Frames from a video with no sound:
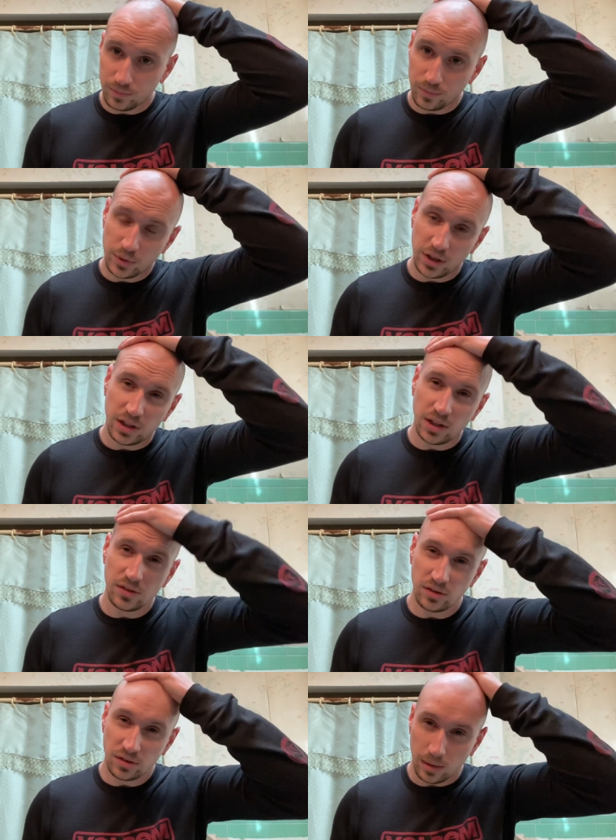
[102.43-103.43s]
pretty
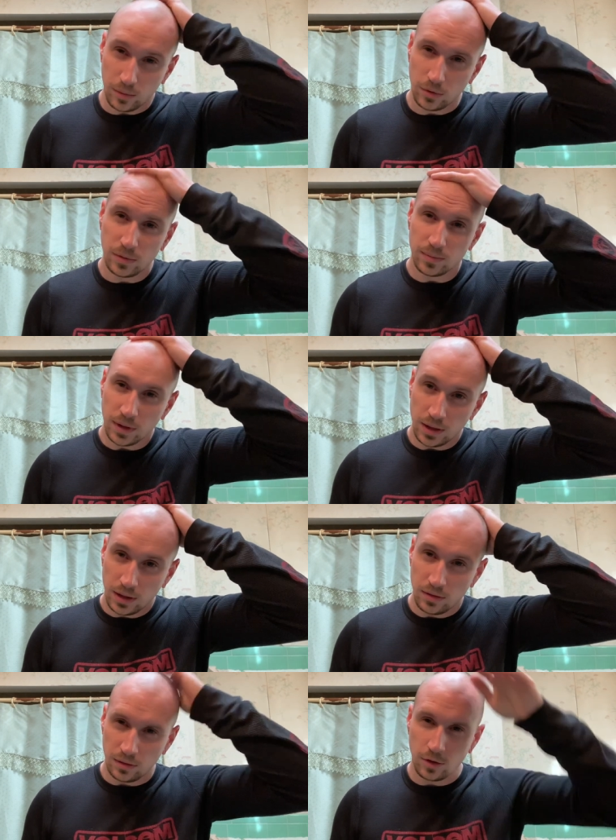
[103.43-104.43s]
decent stubble.
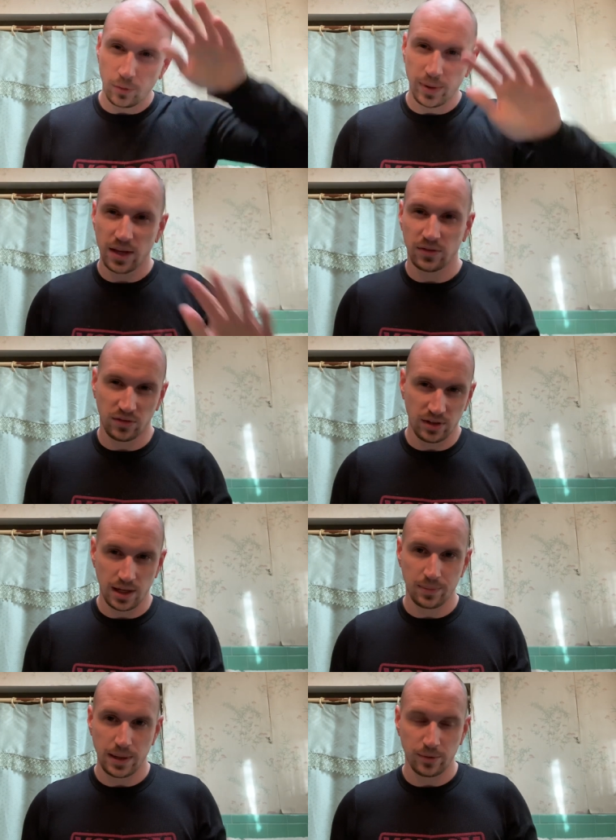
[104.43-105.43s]
It's a little past the
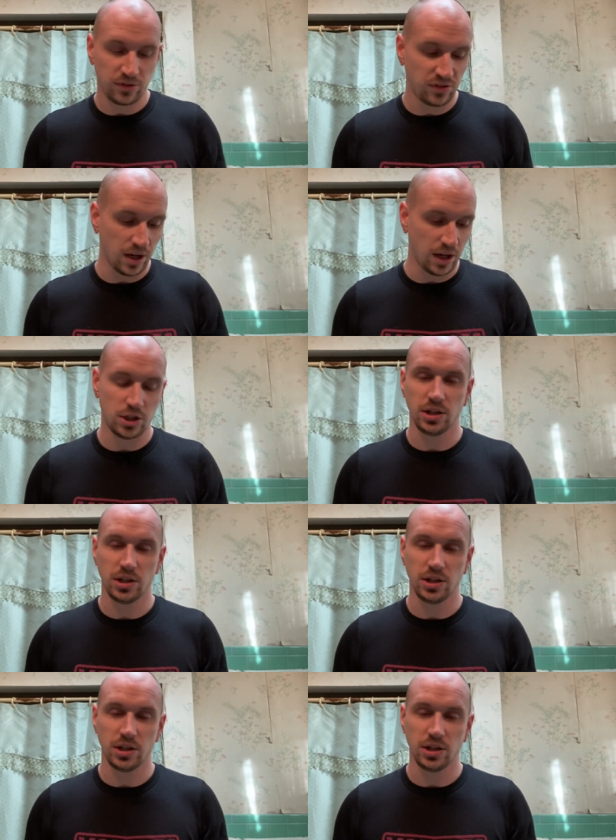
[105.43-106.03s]
sandpaper stage,